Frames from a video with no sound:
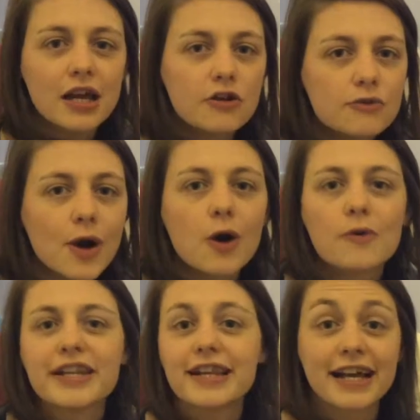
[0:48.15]
grow
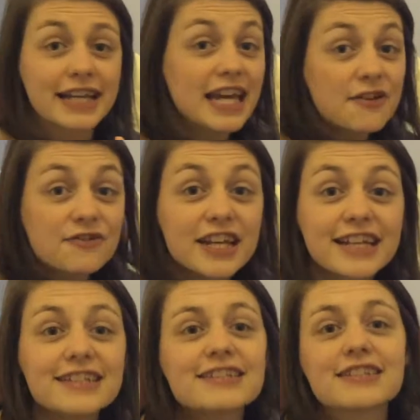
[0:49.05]
in their
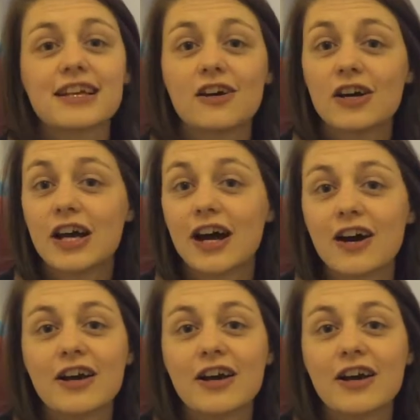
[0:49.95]
giftings, uh,